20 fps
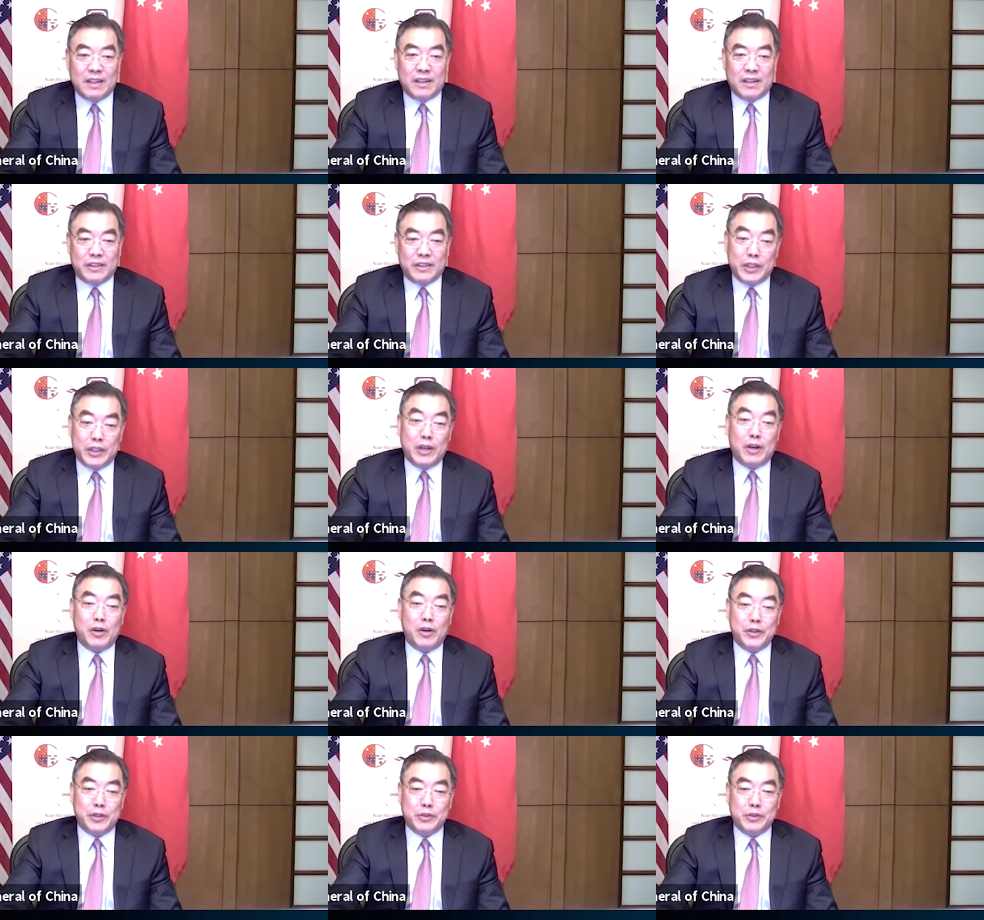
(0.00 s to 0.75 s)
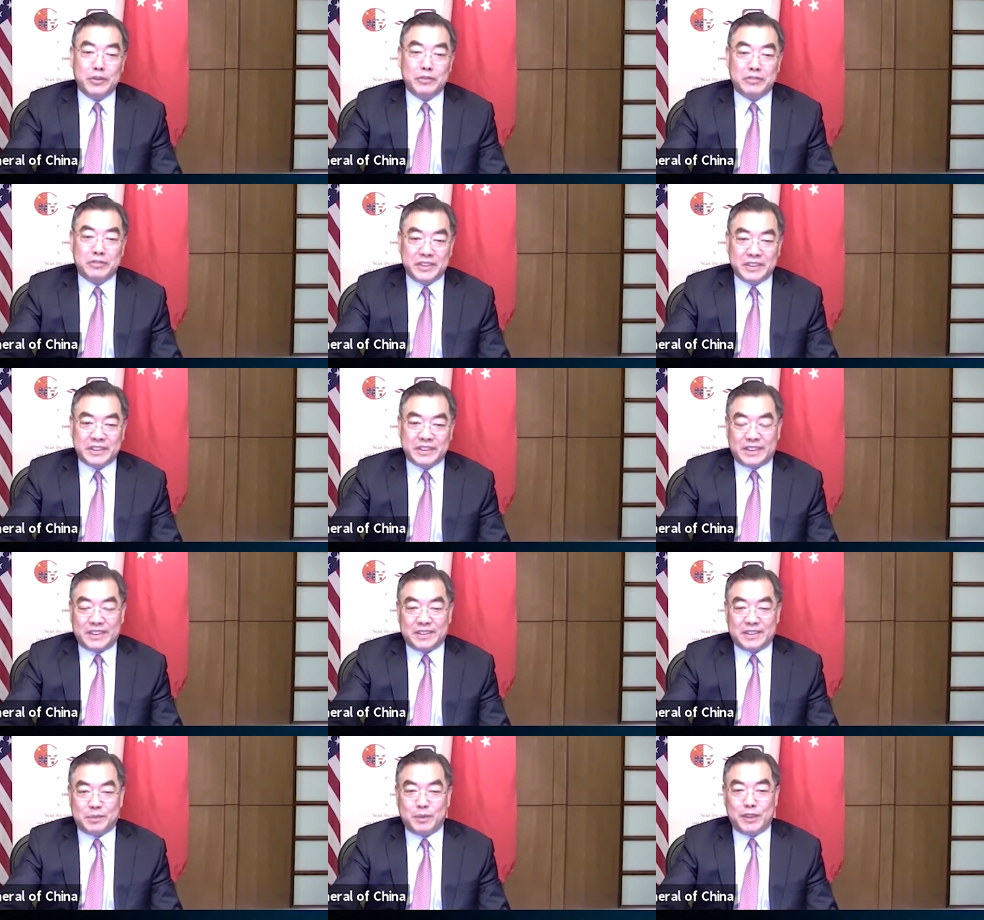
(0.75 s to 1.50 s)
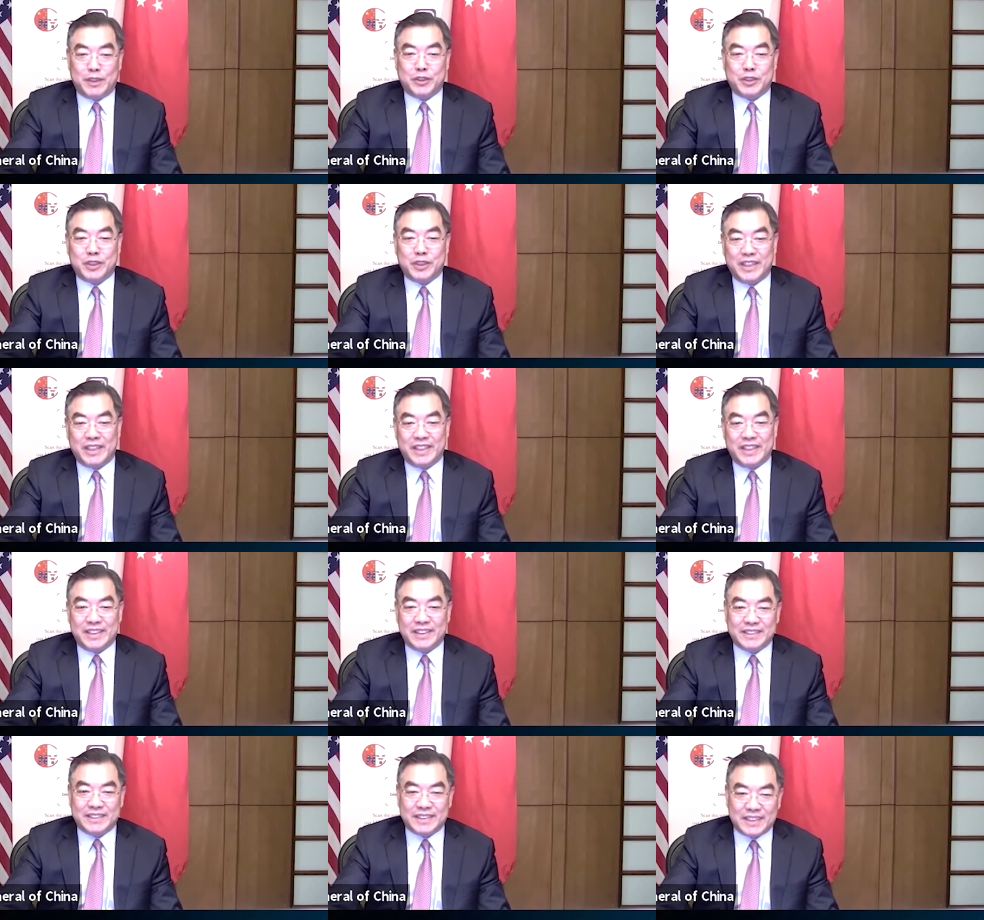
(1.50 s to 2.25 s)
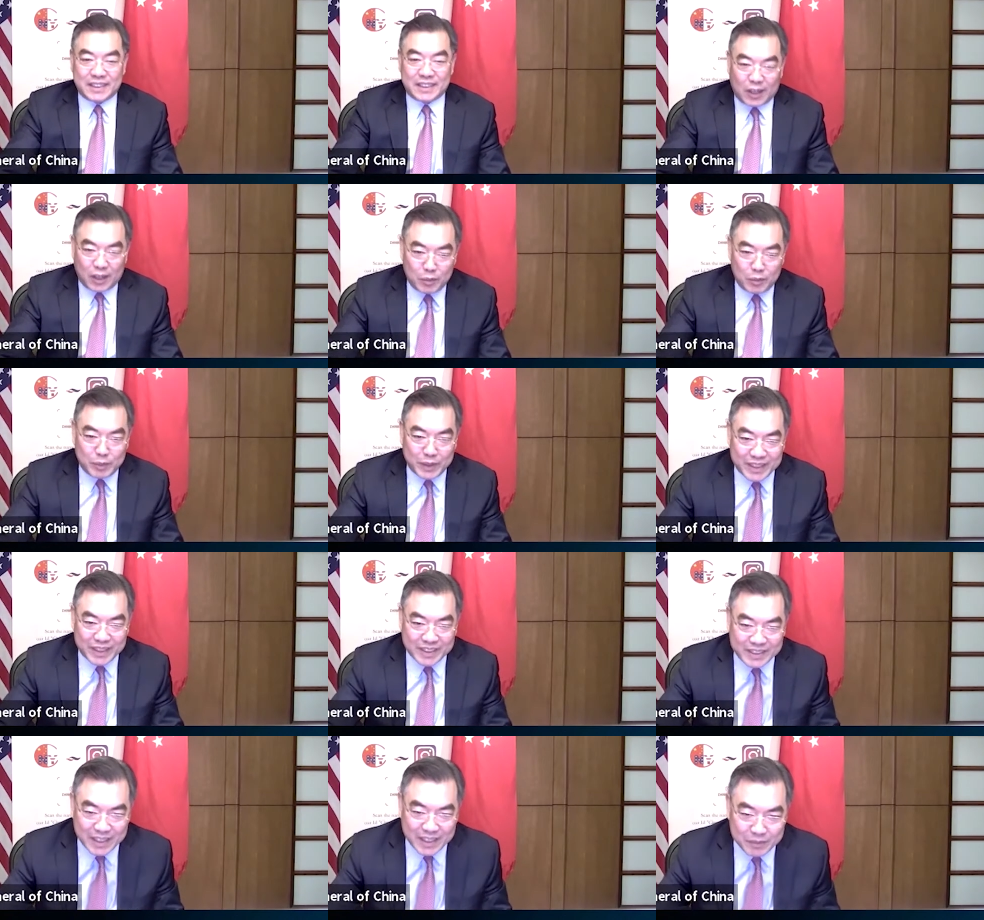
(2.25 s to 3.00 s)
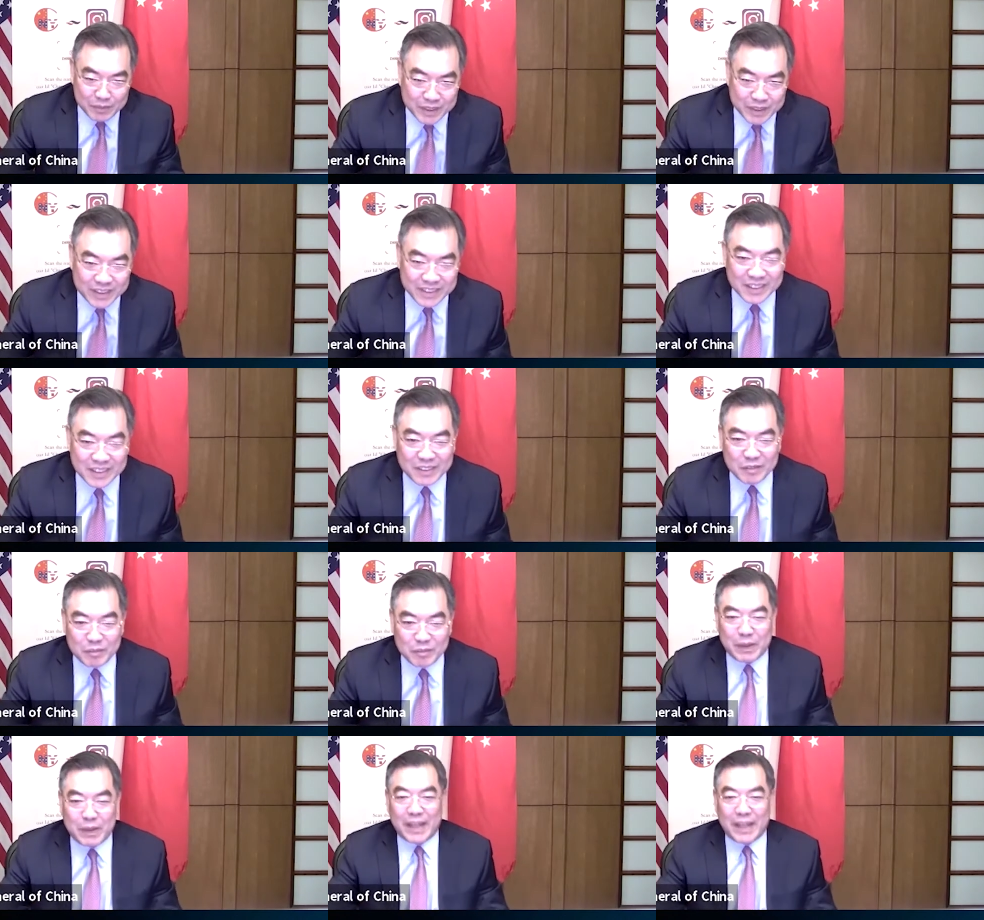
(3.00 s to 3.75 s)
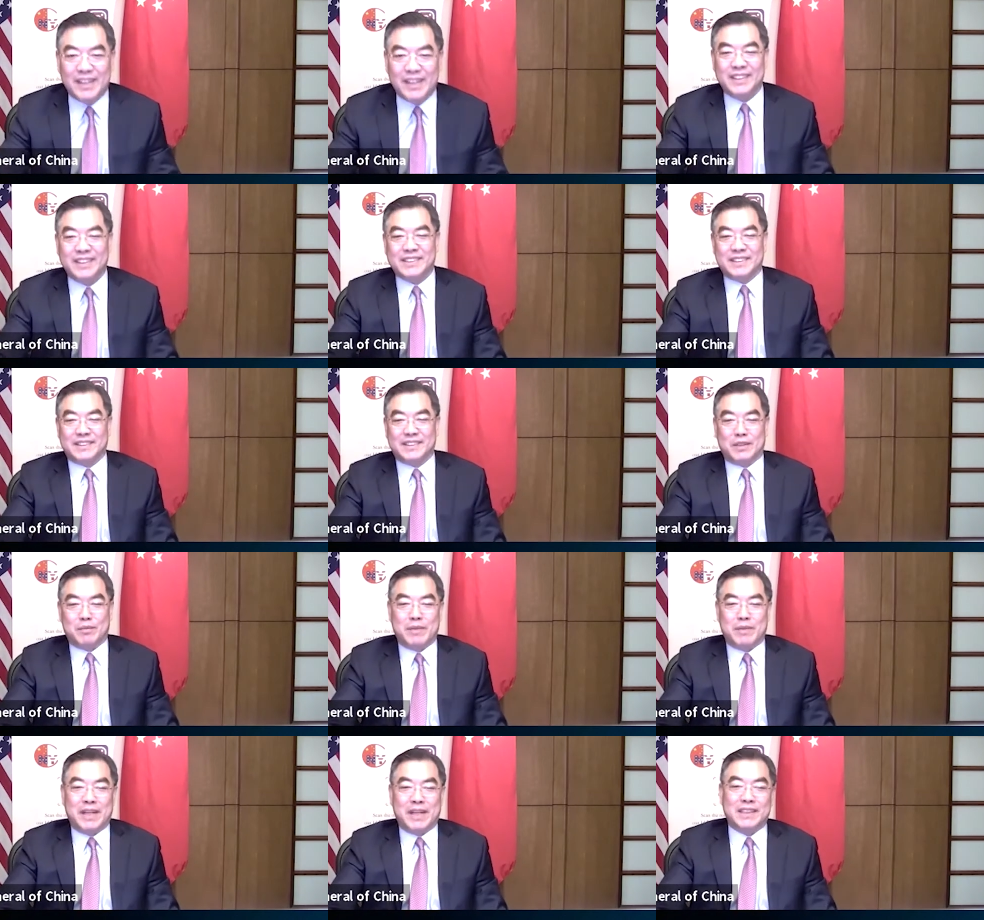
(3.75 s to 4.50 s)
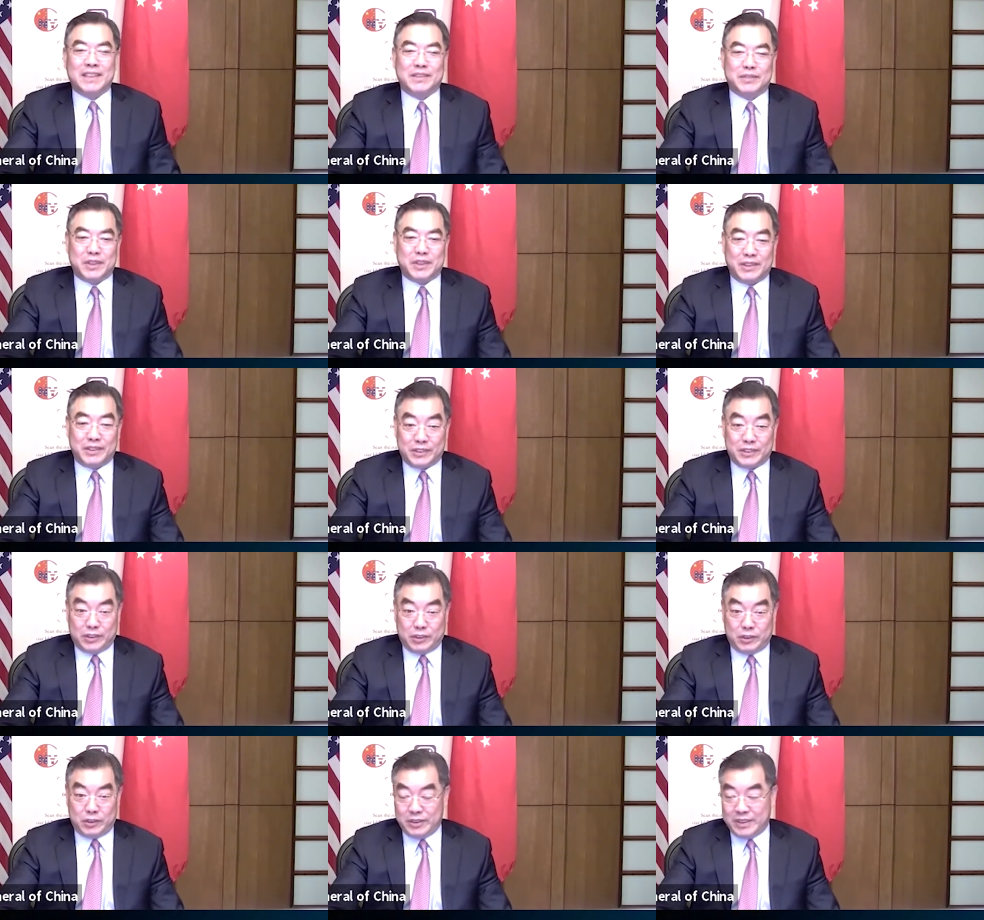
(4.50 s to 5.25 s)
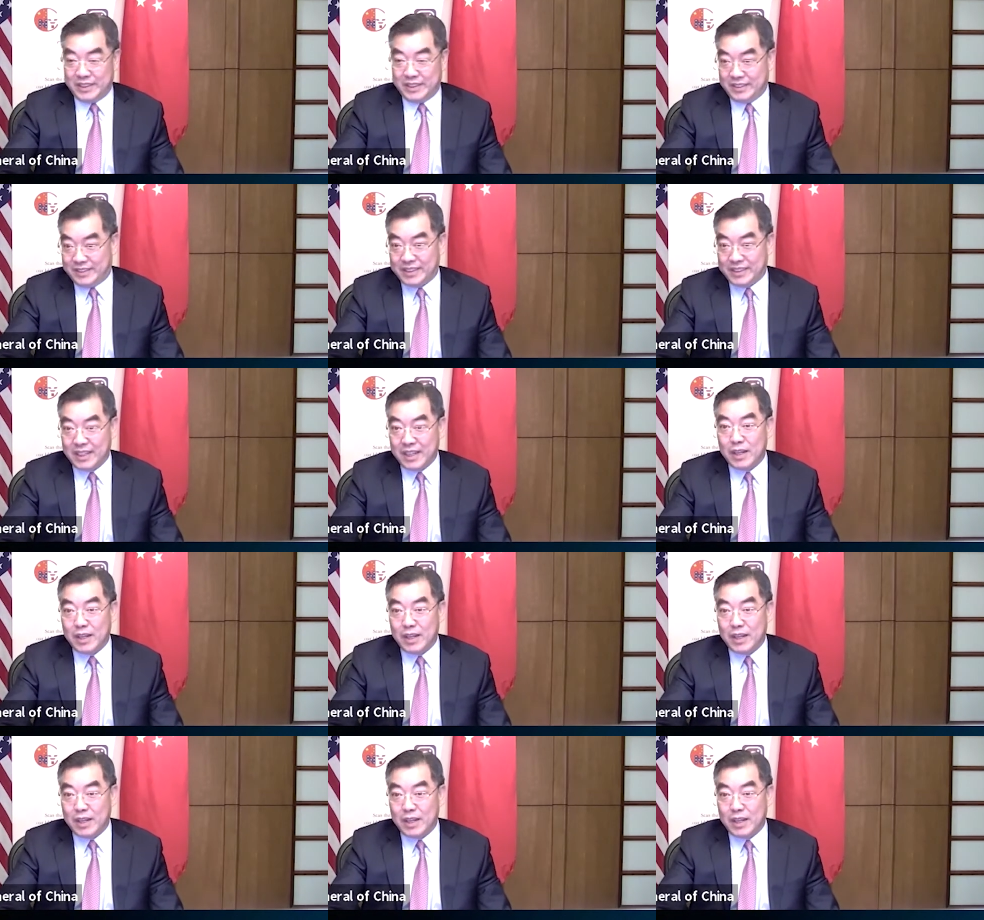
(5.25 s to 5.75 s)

Yale University, especially, is a top academic palace in the mind of Chinese students.